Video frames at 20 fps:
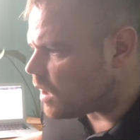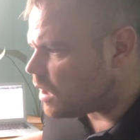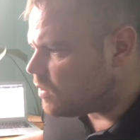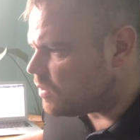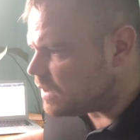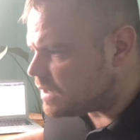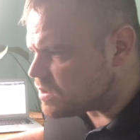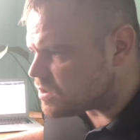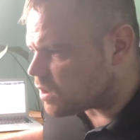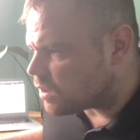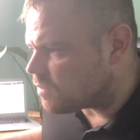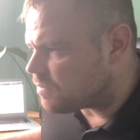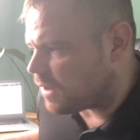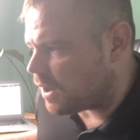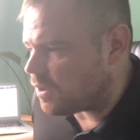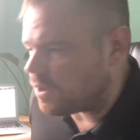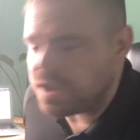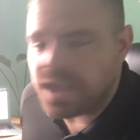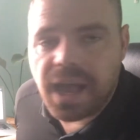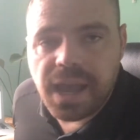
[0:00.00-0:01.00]
these are
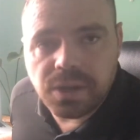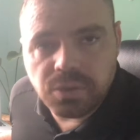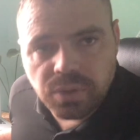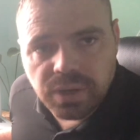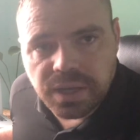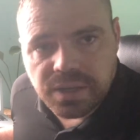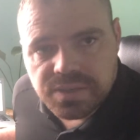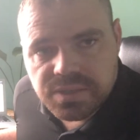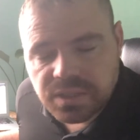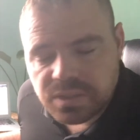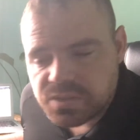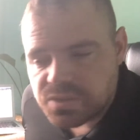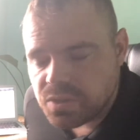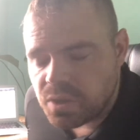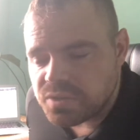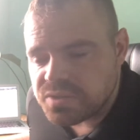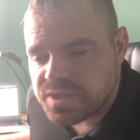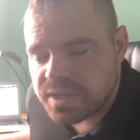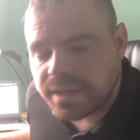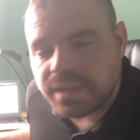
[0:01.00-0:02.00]
very high risk, and so I
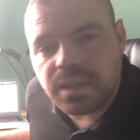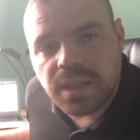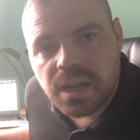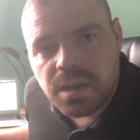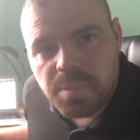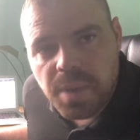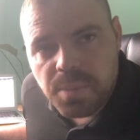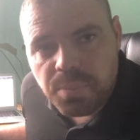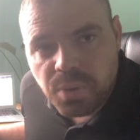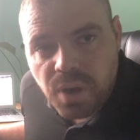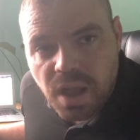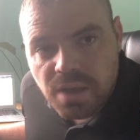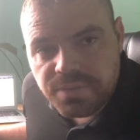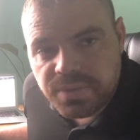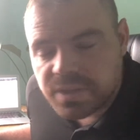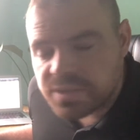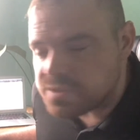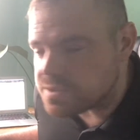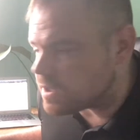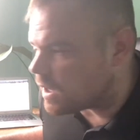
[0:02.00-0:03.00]
was taking a lot of my
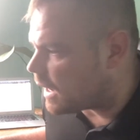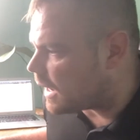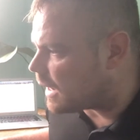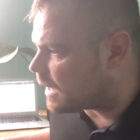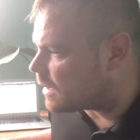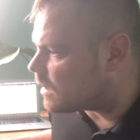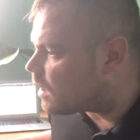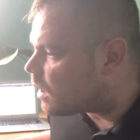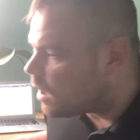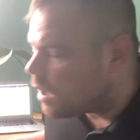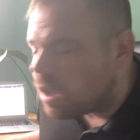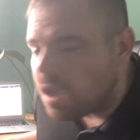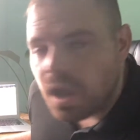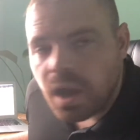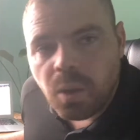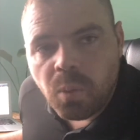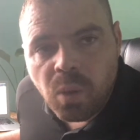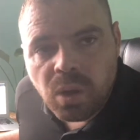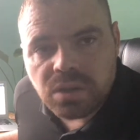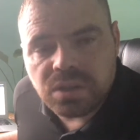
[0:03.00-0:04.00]
profits, and
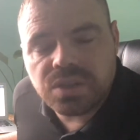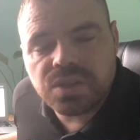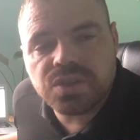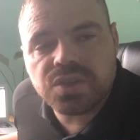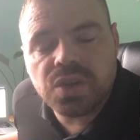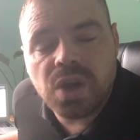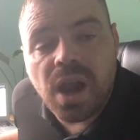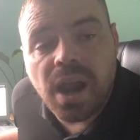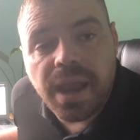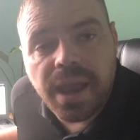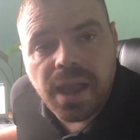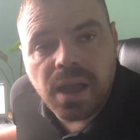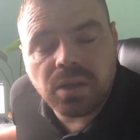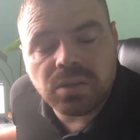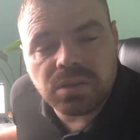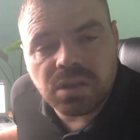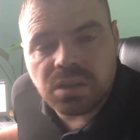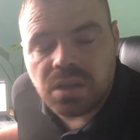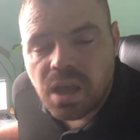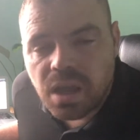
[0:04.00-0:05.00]
I wanted to try
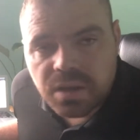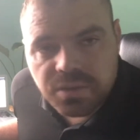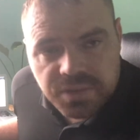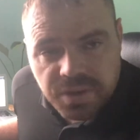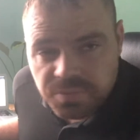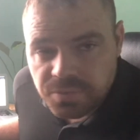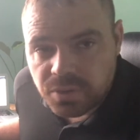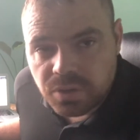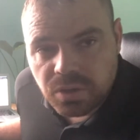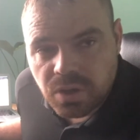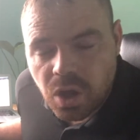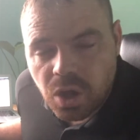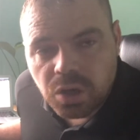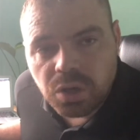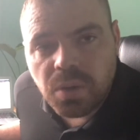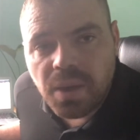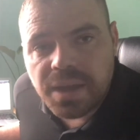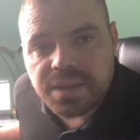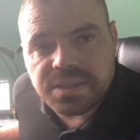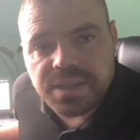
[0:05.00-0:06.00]
out a lot of different
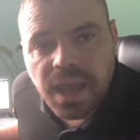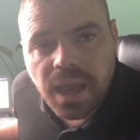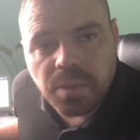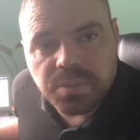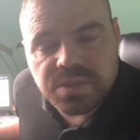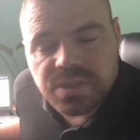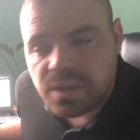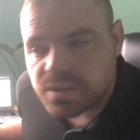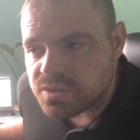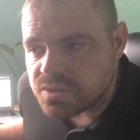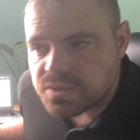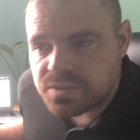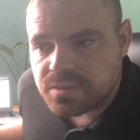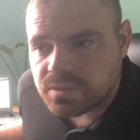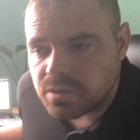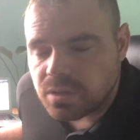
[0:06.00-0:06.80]
ROI Dapps. I just,